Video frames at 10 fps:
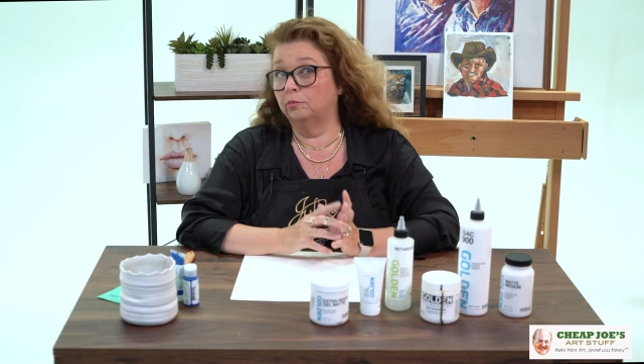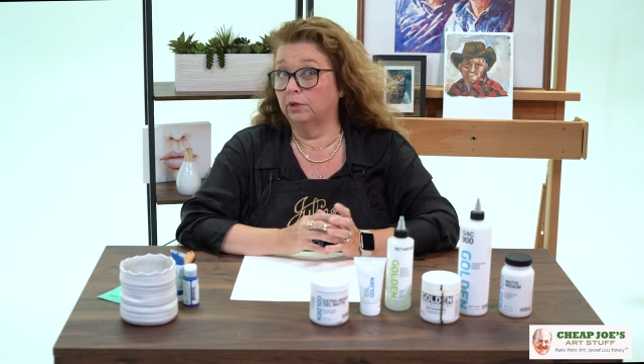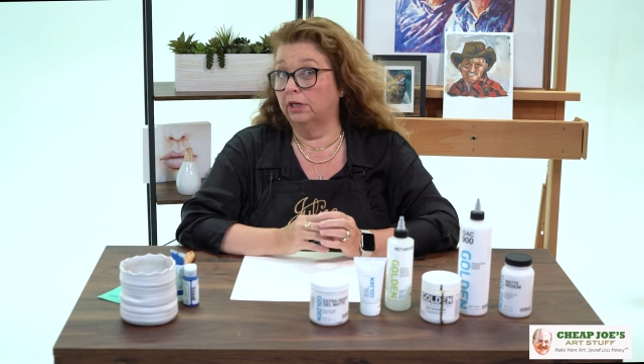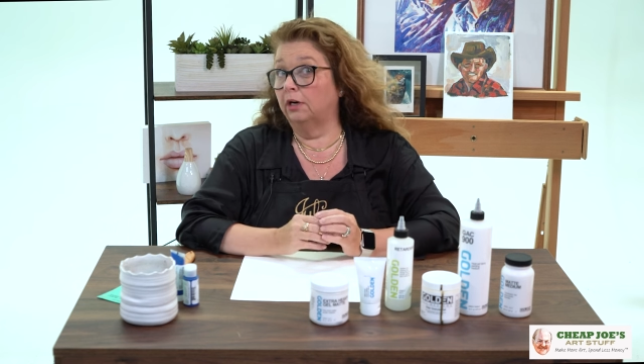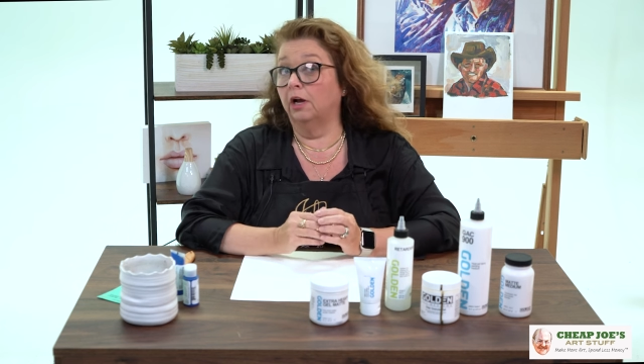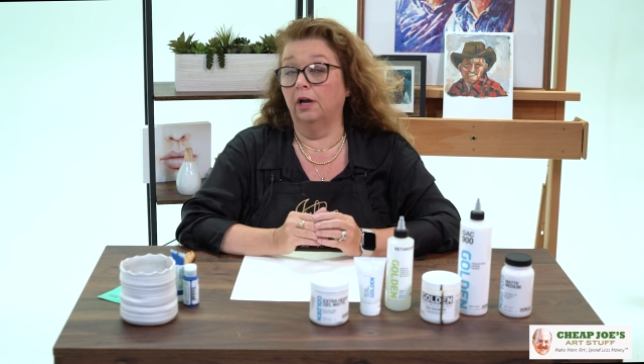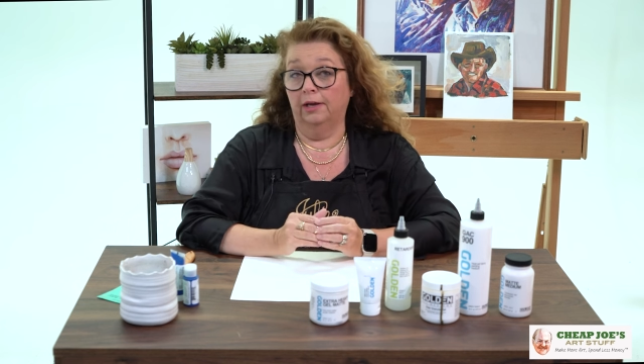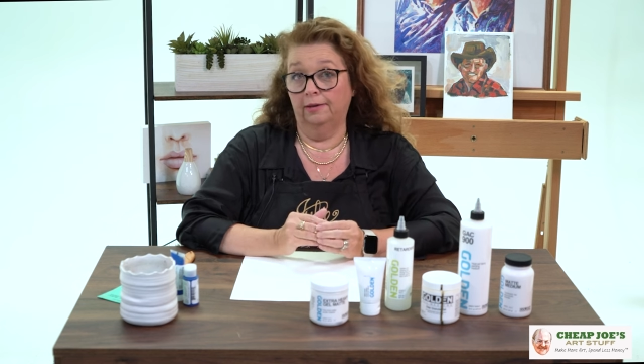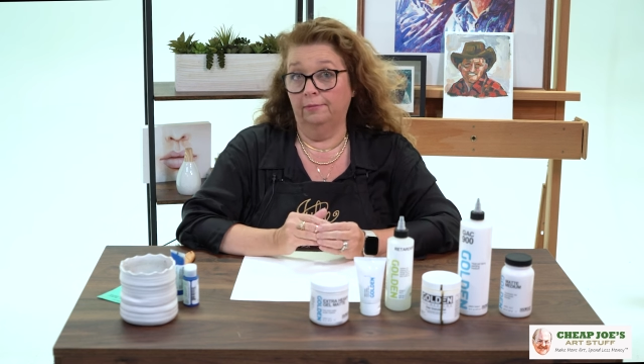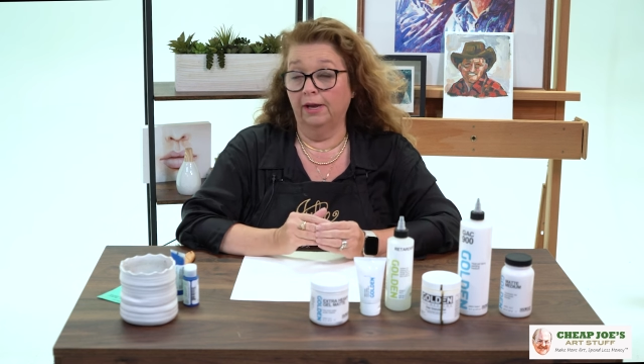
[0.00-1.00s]
but
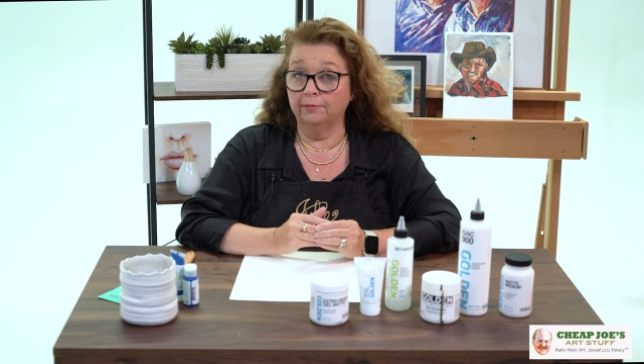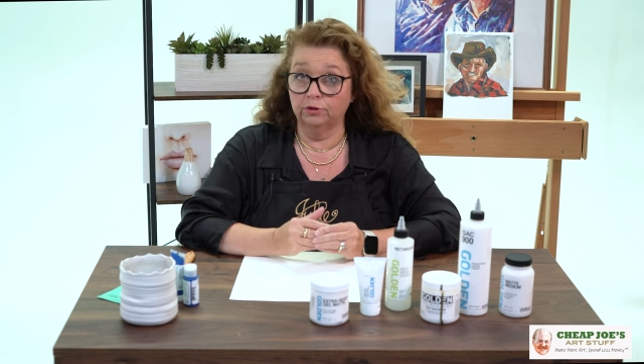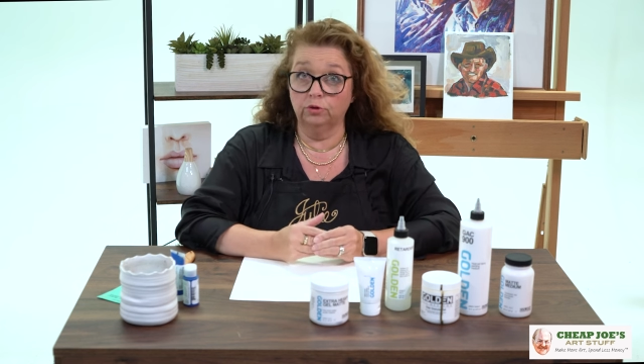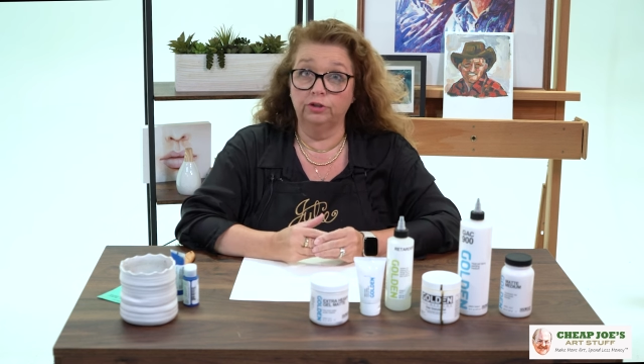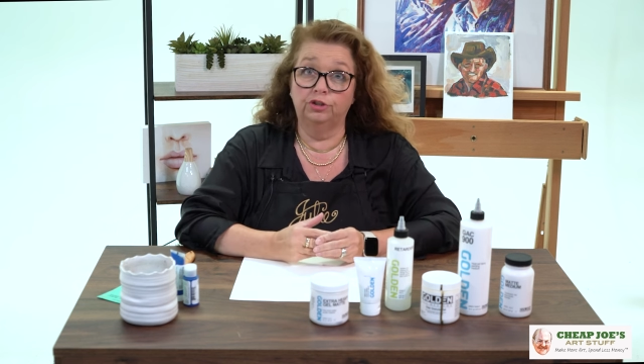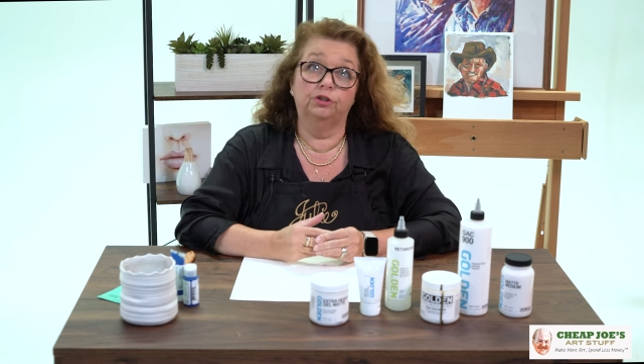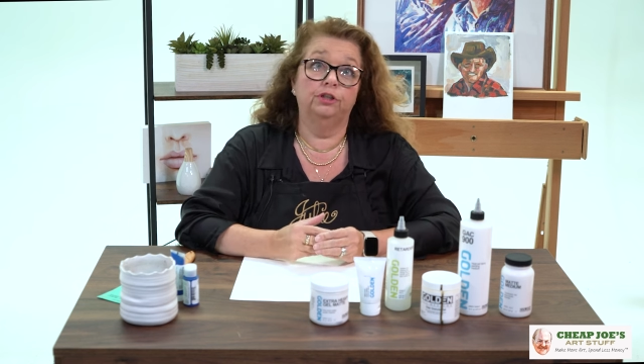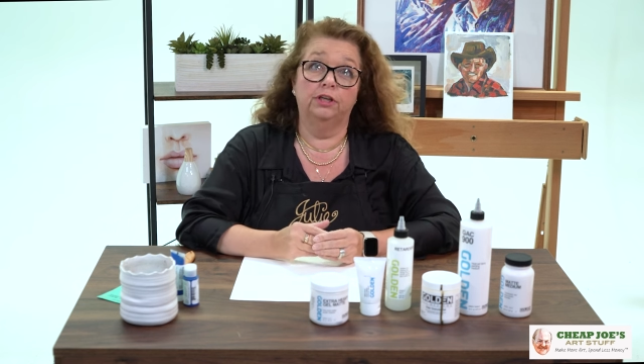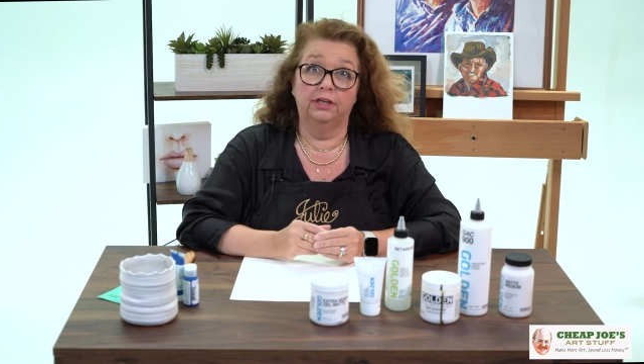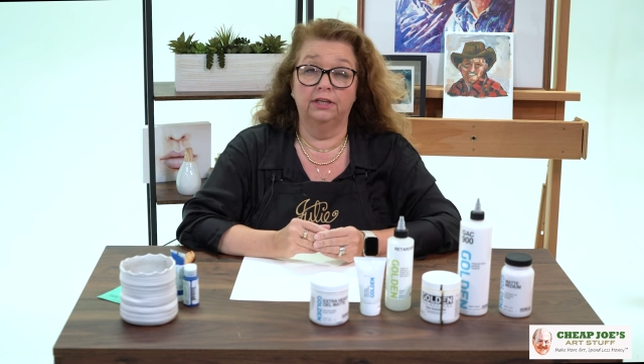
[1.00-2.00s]
I'm absolutely sure
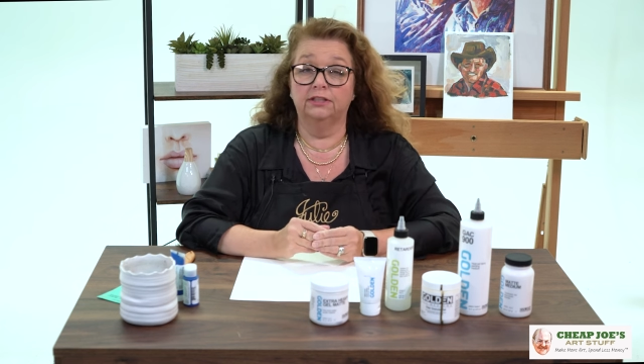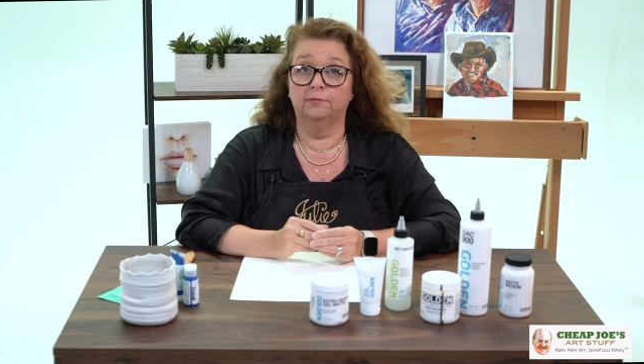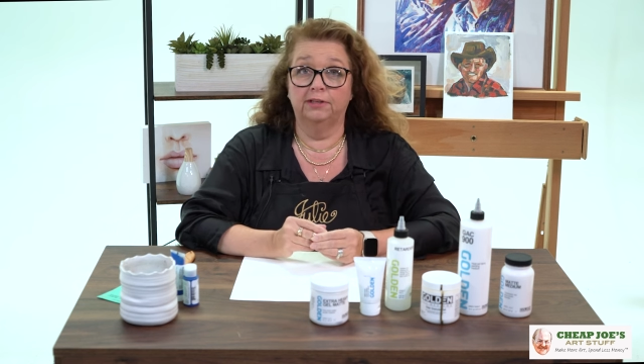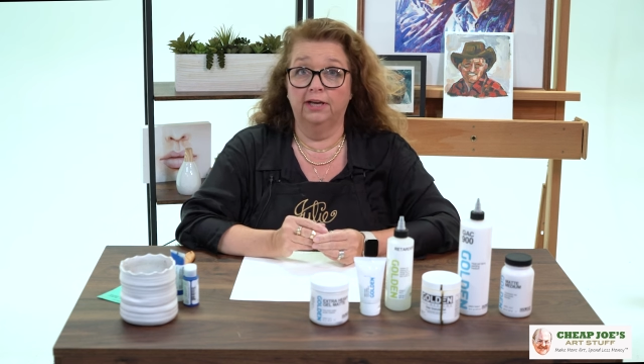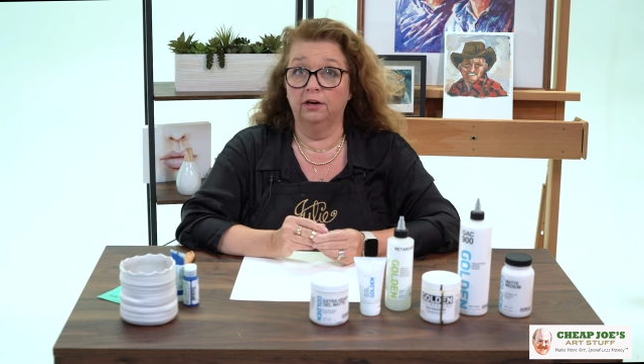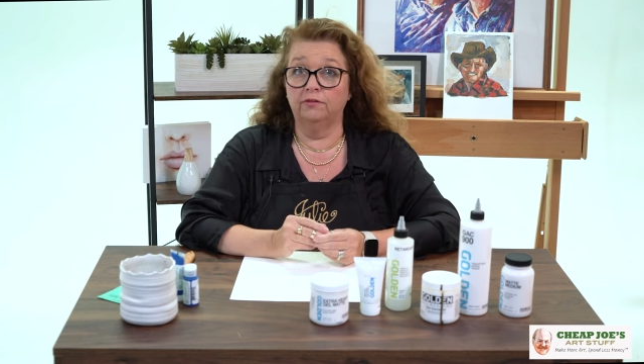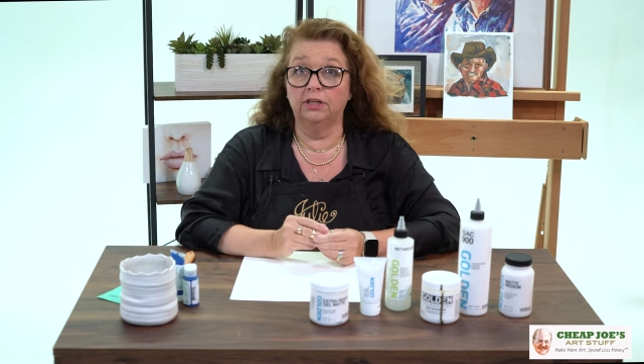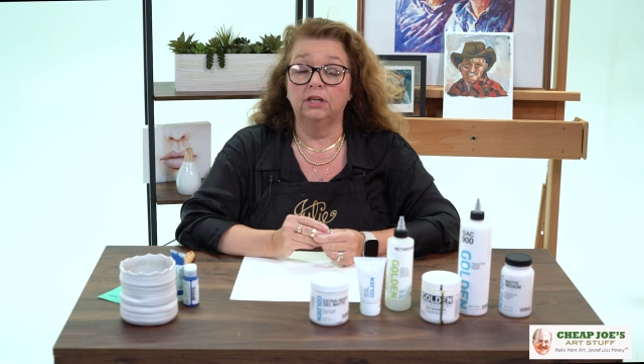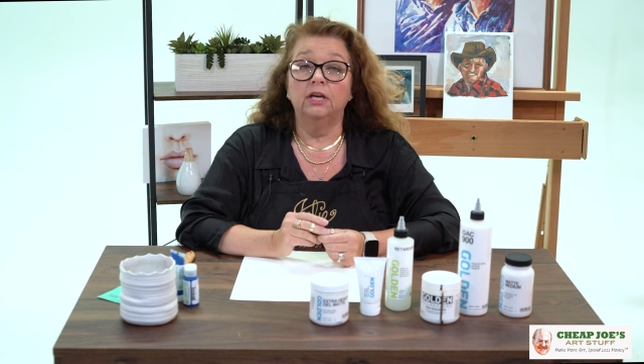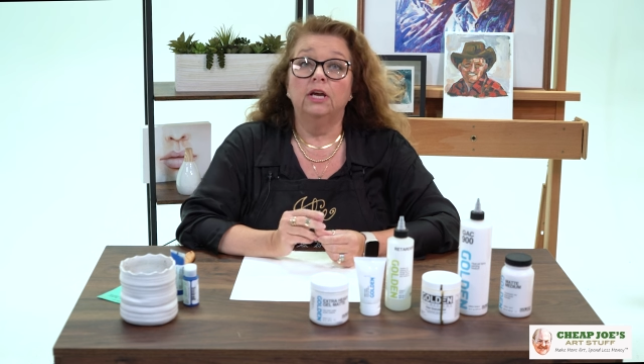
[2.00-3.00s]
you're going to get something out of it.